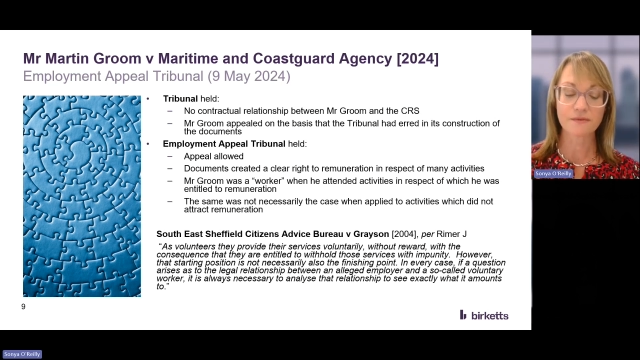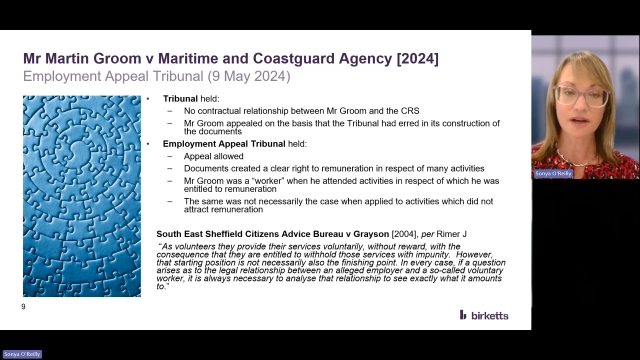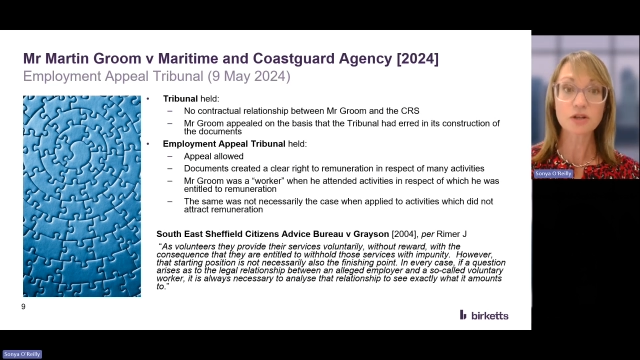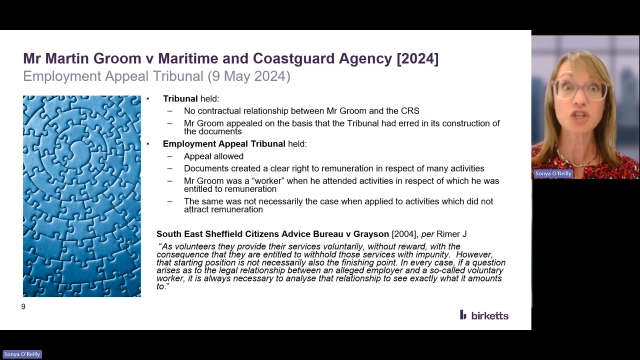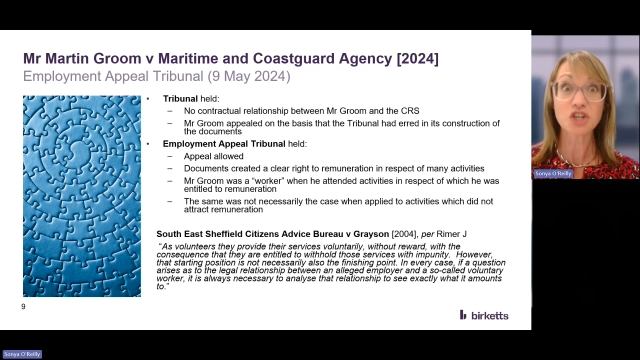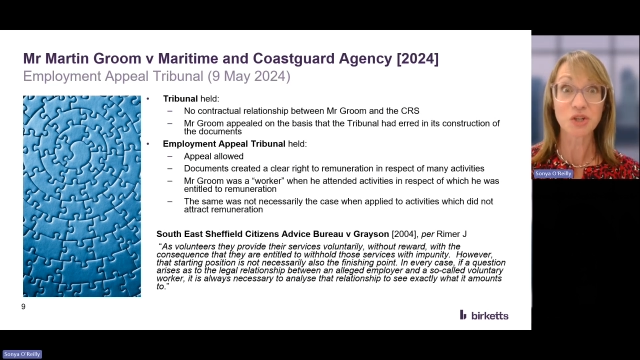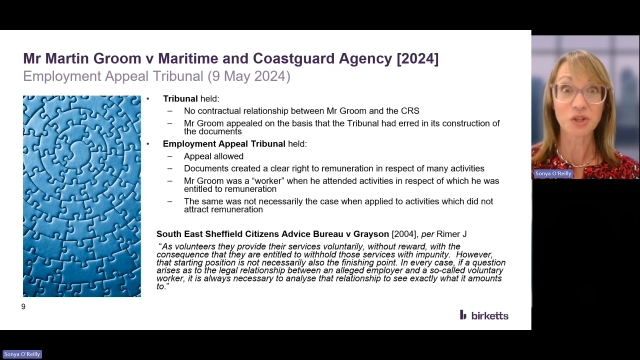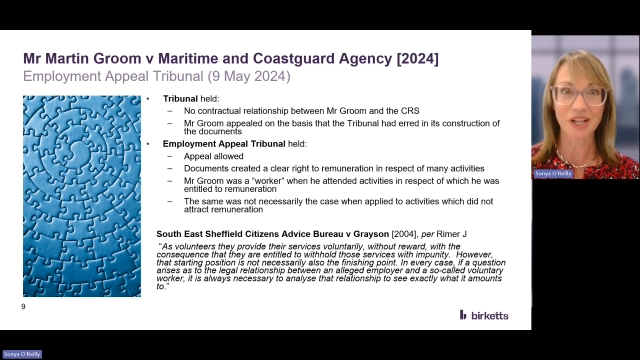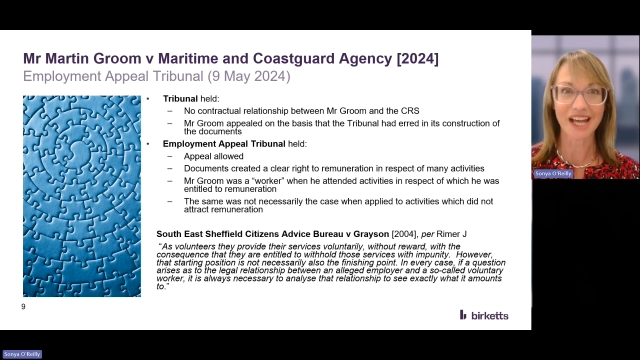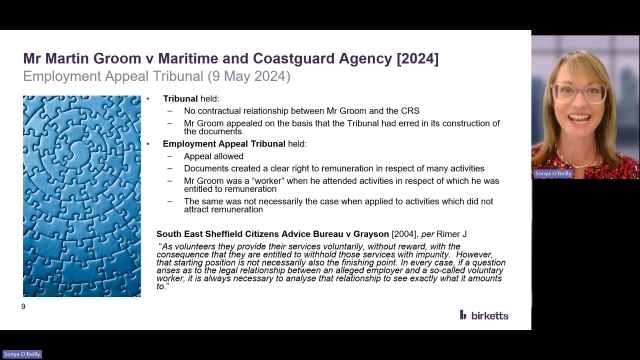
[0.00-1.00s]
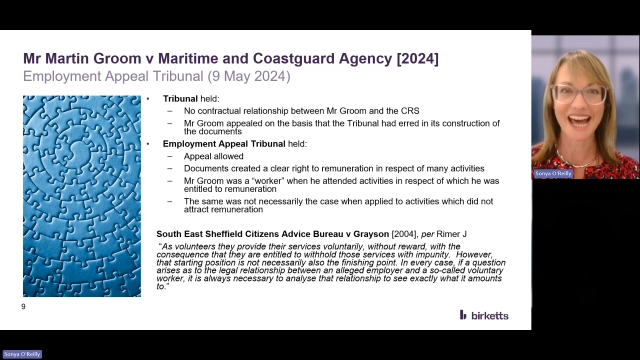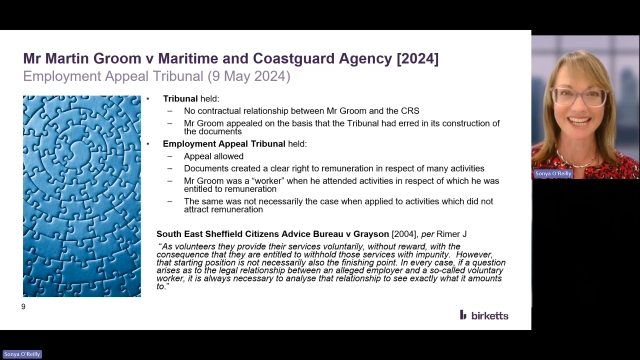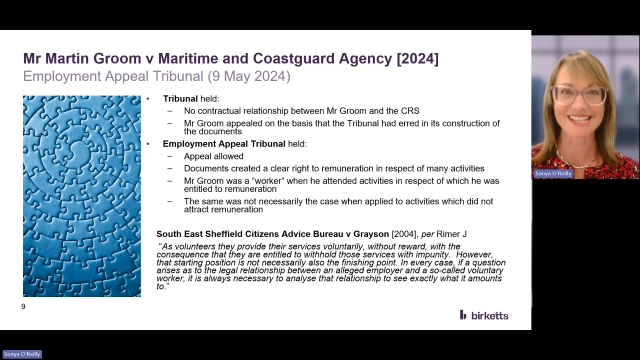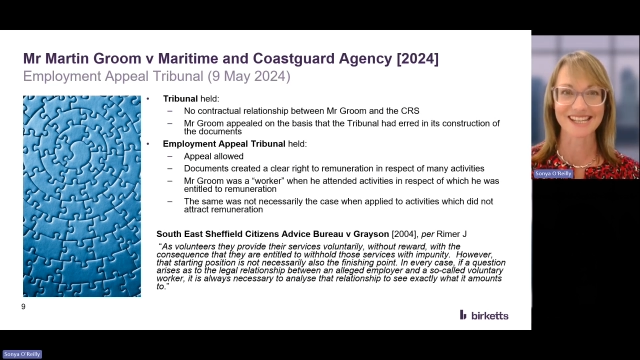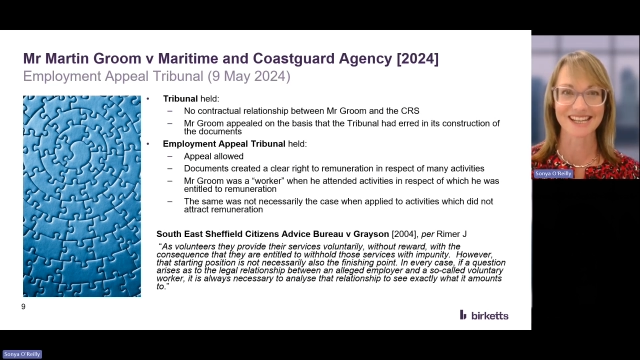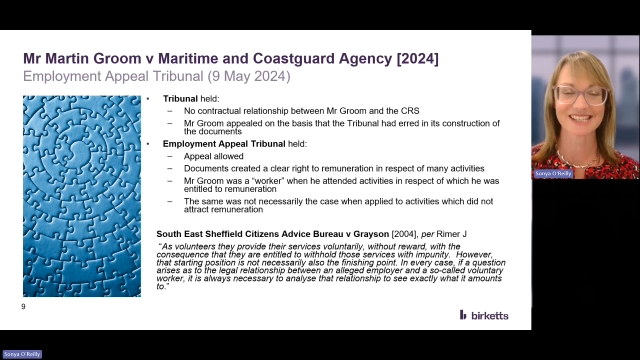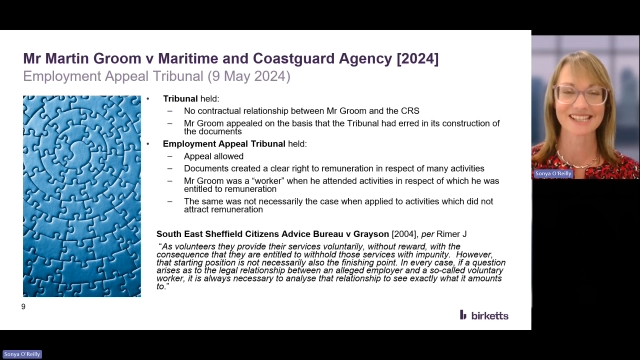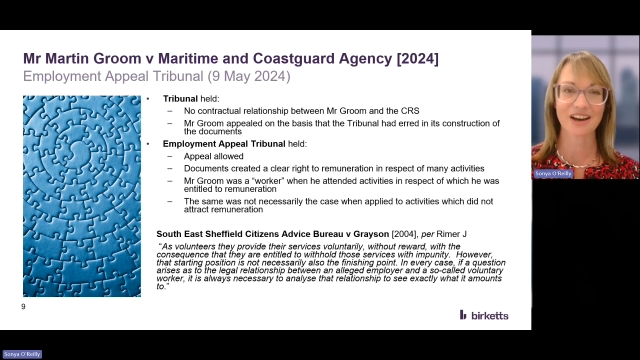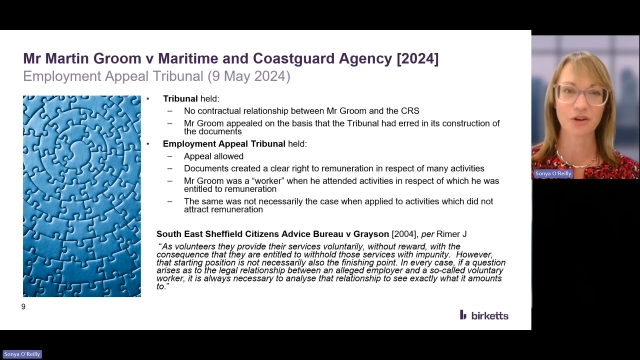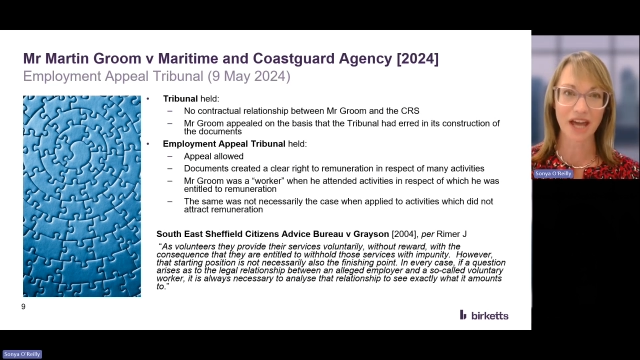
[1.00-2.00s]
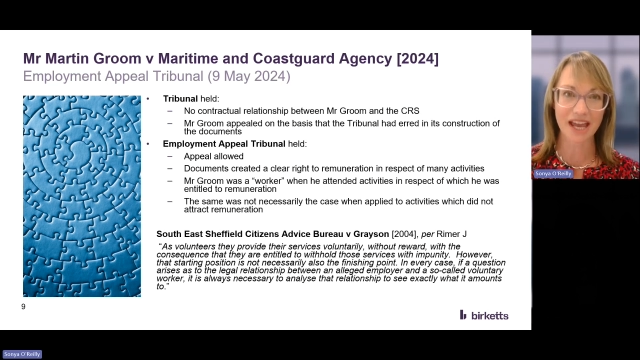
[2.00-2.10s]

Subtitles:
functional analysis on